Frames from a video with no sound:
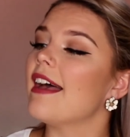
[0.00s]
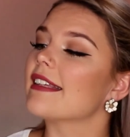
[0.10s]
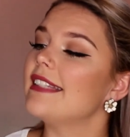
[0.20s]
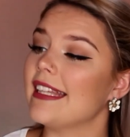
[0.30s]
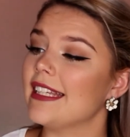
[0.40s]

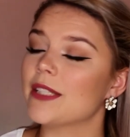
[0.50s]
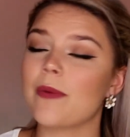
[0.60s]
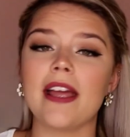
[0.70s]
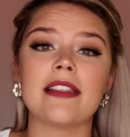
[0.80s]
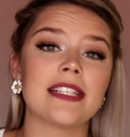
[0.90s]
setting
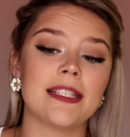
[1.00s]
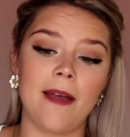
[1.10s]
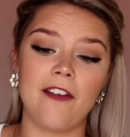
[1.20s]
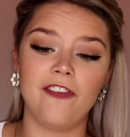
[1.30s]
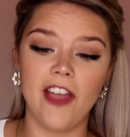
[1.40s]
spray. This is
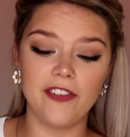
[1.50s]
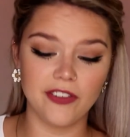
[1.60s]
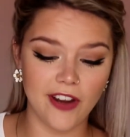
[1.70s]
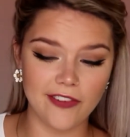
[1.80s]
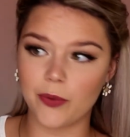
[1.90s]
my favorite,
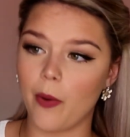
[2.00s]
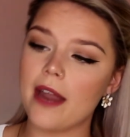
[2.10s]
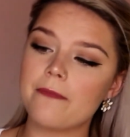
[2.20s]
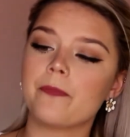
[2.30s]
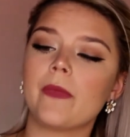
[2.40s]
favorite
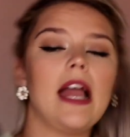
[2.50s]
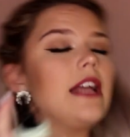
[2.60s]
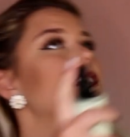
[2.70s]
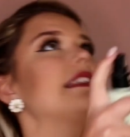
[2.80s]
one. I just